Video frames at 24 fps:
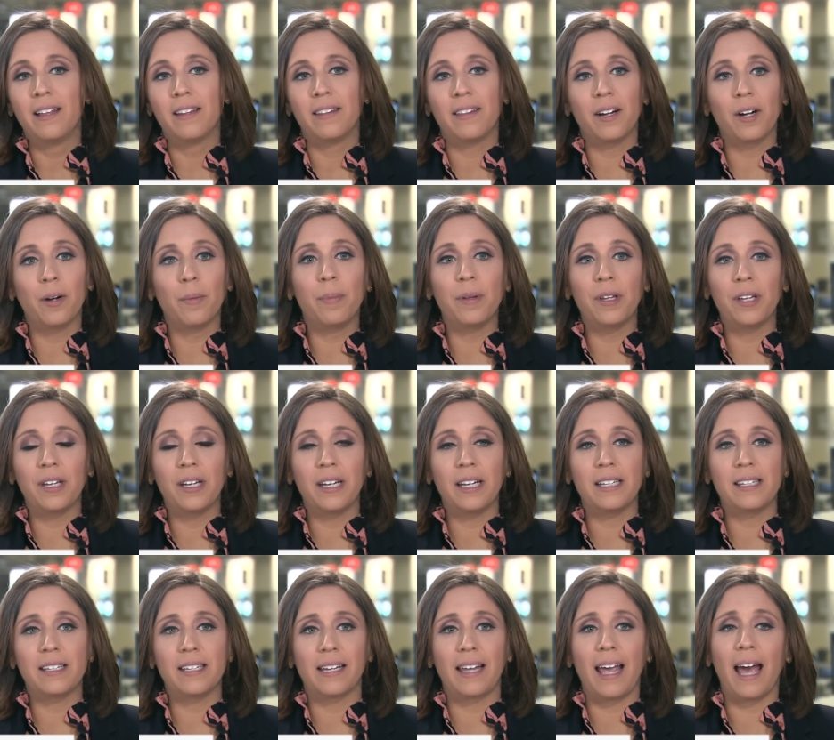their
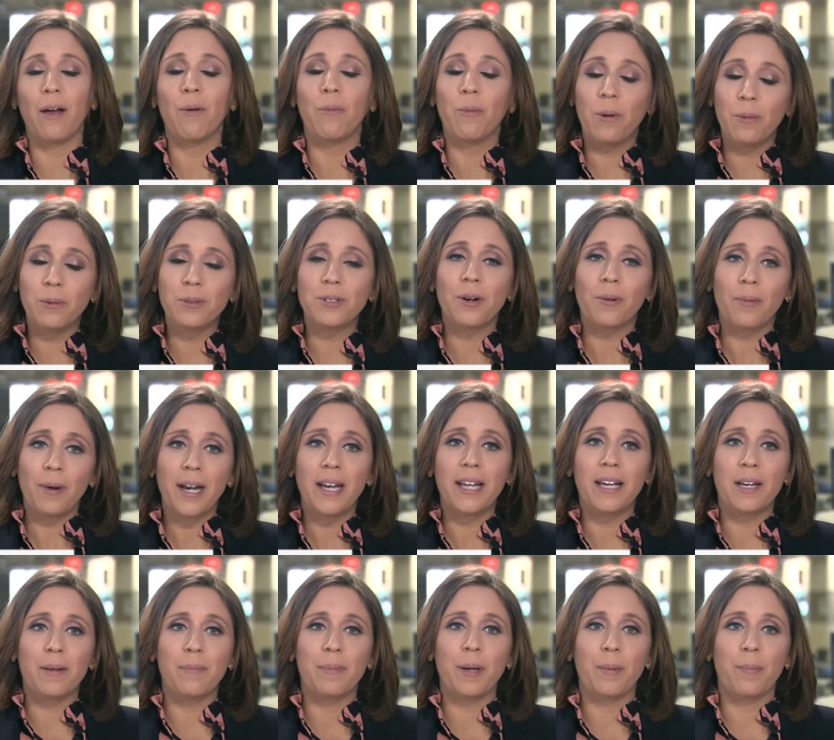ability to get what was already
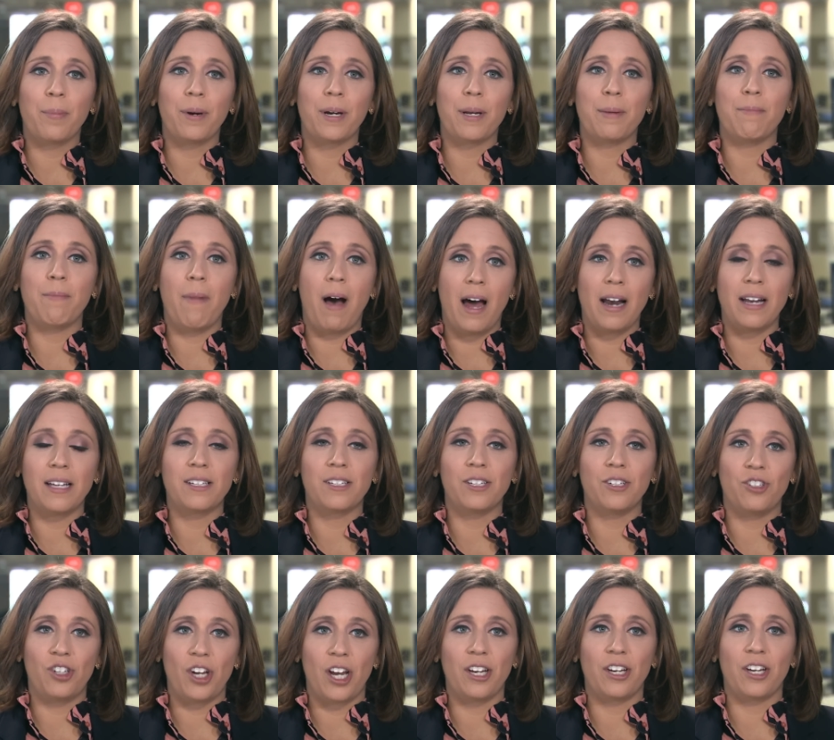going to be a pretty modest
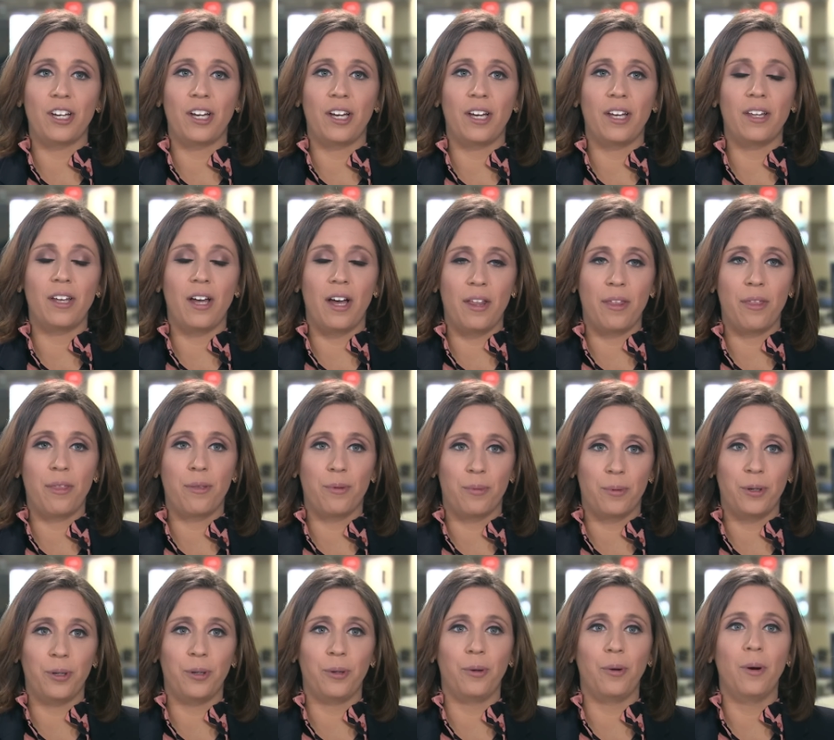agenda uh,
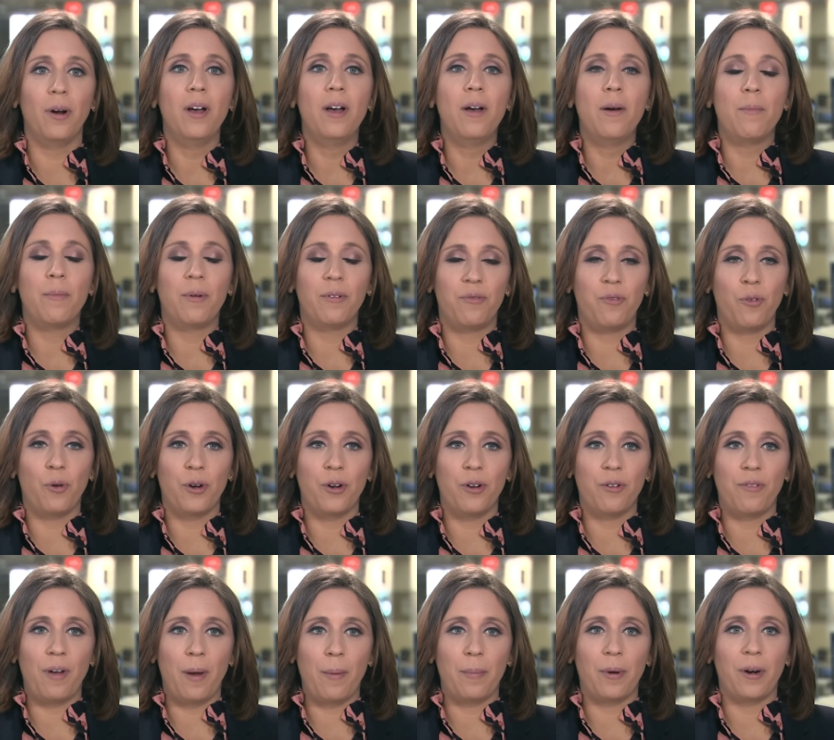through before
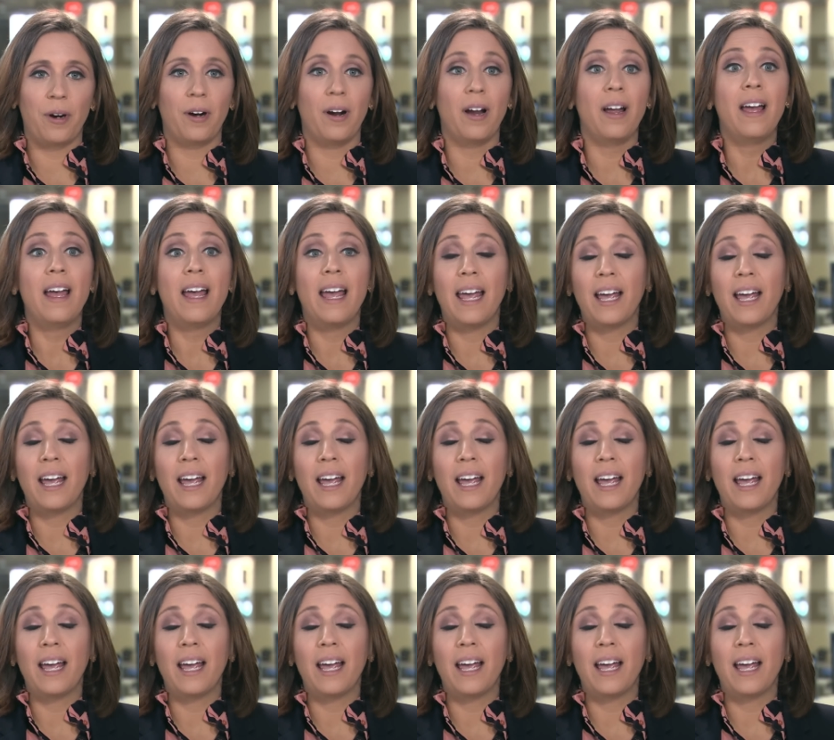November.